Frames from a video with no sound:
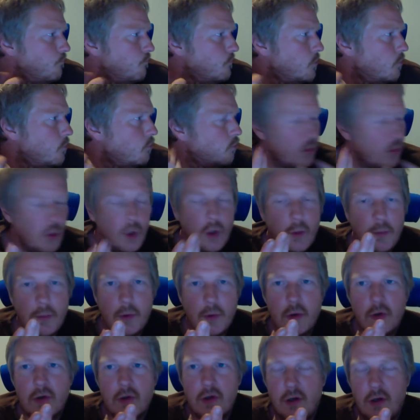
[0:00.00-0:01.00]
rule
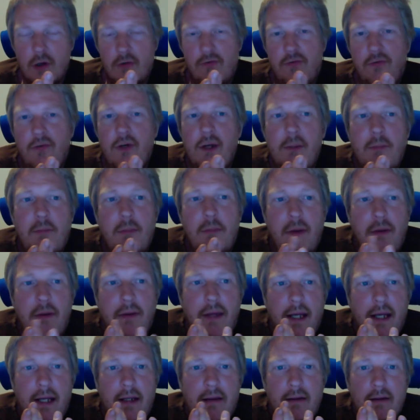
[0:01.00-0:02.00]
book of
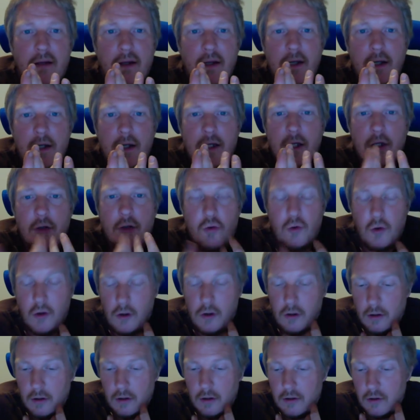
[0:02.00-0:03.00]
RippleNet to
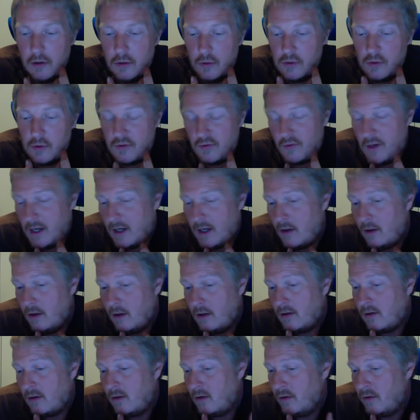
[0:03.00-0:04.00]
all those
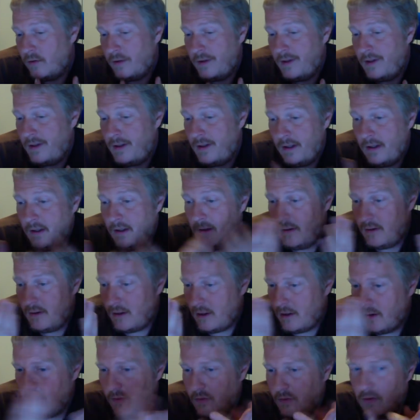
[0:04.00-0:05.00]
regulatory,
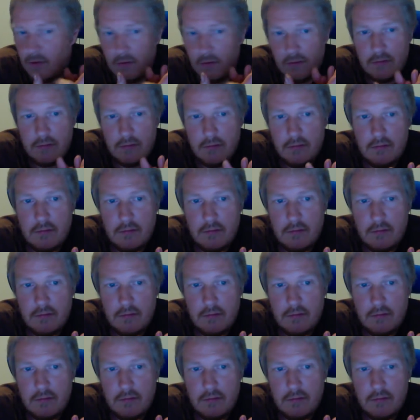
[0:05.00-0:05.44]
I don't know,